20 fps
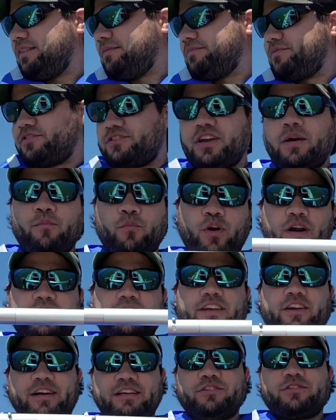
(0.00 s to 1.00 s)
Somewhat.
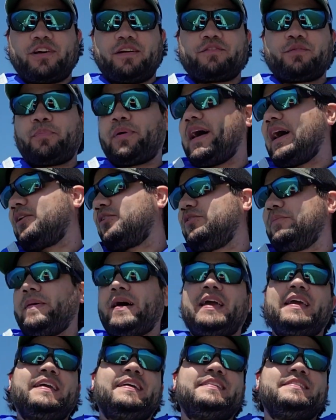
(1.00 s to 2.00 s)
I still have the paddle in my
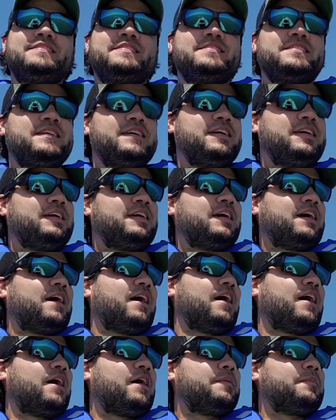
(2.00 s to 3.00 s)
hands.
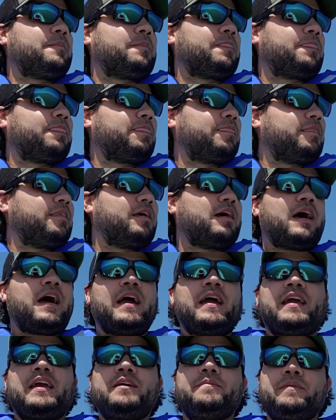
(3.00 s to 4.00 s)
I
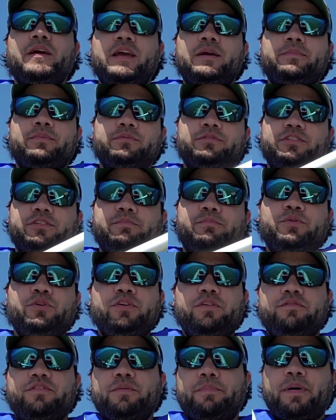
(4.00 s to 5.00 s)
am able to
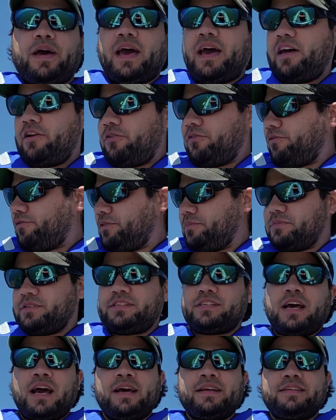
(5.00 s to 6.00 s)
move the paddle from
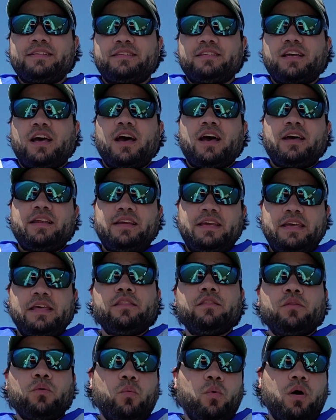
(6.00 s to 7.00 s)
side to side
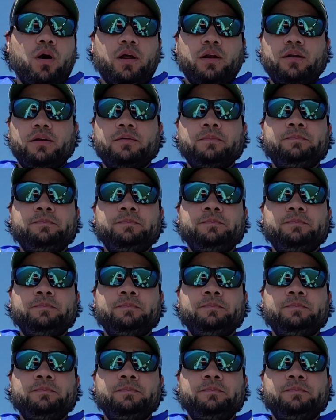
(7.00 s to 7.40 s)
in the water,